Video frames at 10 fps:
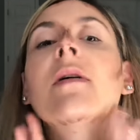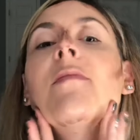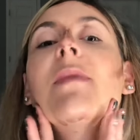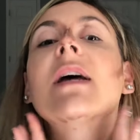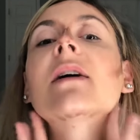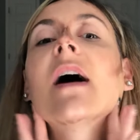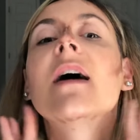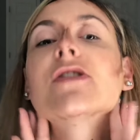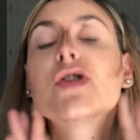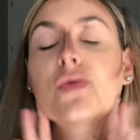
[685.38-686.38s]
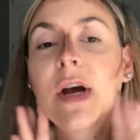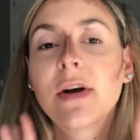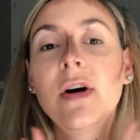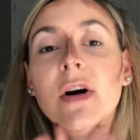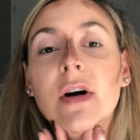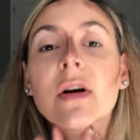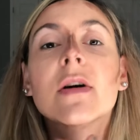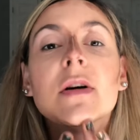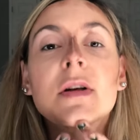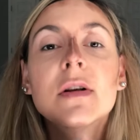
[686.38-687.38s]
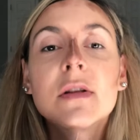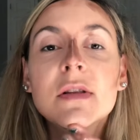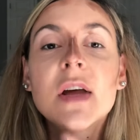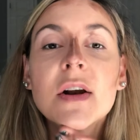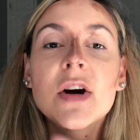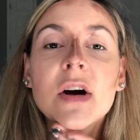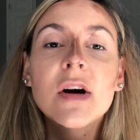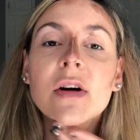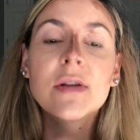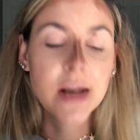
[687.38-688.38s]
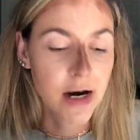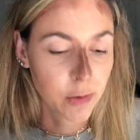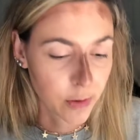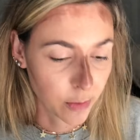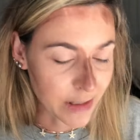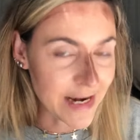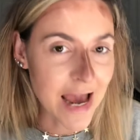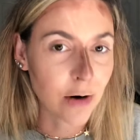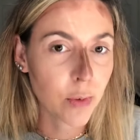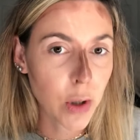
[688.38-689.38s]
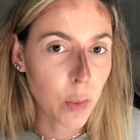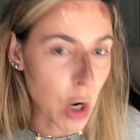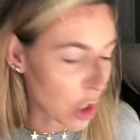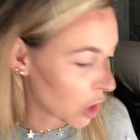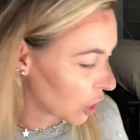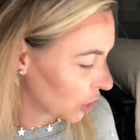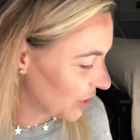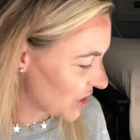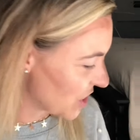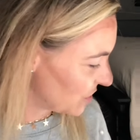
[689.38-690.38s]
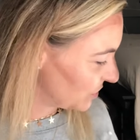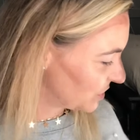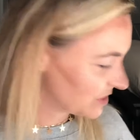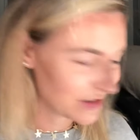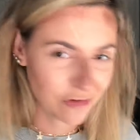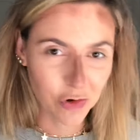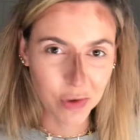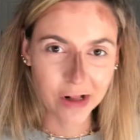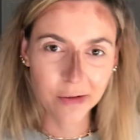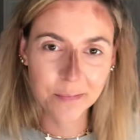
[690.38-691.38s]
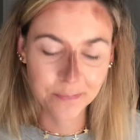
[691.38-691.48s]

make a straighter, thinner, narrower nose, if you will.